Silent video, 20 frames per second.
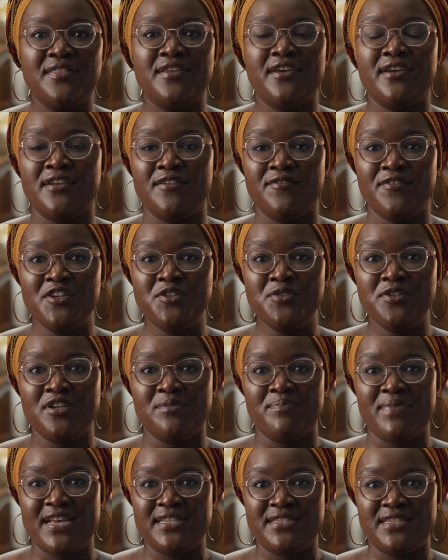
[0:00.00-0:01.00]
in their individual
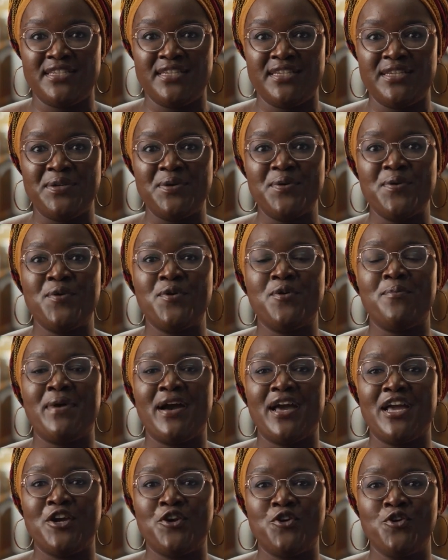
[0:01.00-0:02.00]
capacity or
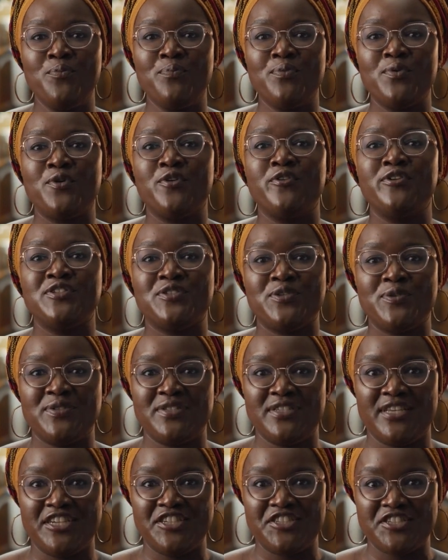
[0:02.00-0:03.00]
by a group or
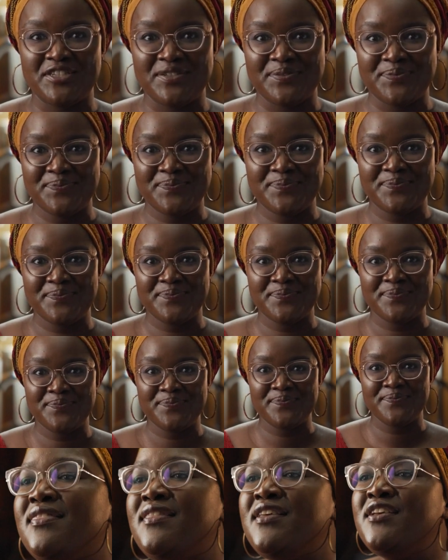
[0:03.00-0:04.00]
association.
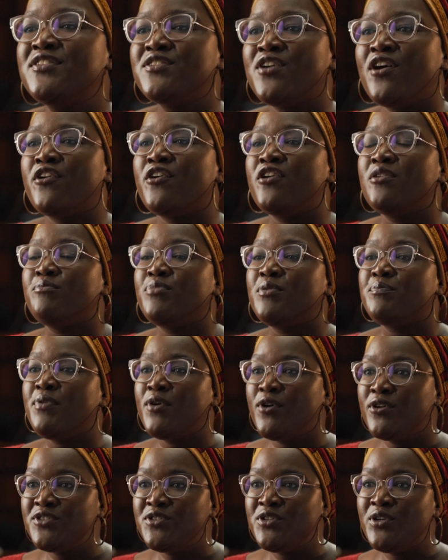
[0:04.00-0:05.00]
These are on
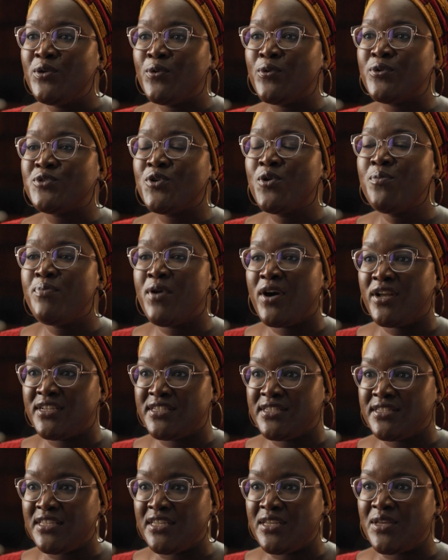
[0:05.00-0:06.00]
proposed new laws or
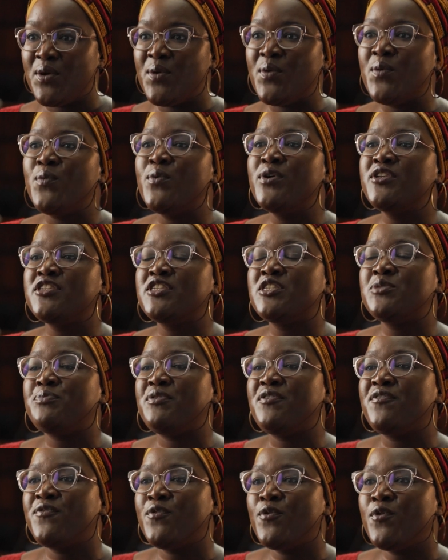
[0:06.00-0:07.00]
policy which is
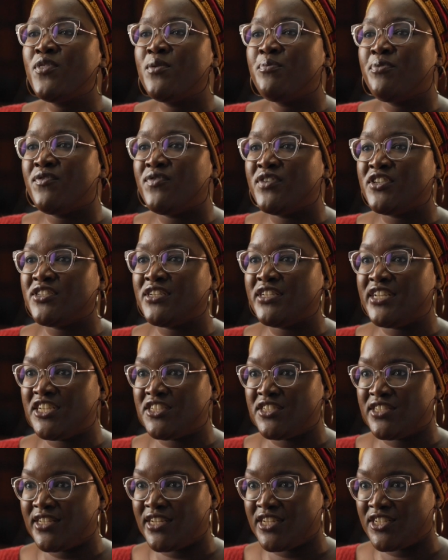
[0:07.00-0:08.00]
before the provincial
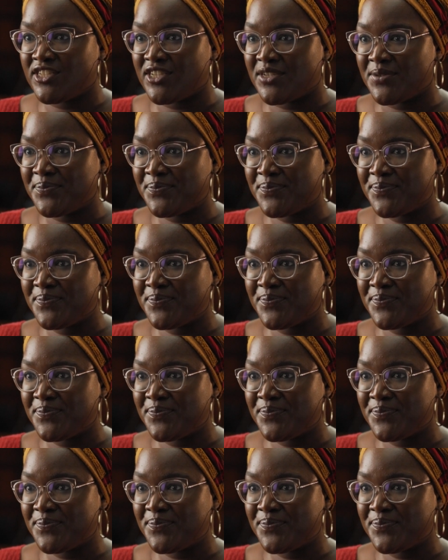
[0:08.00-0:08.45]
legislature.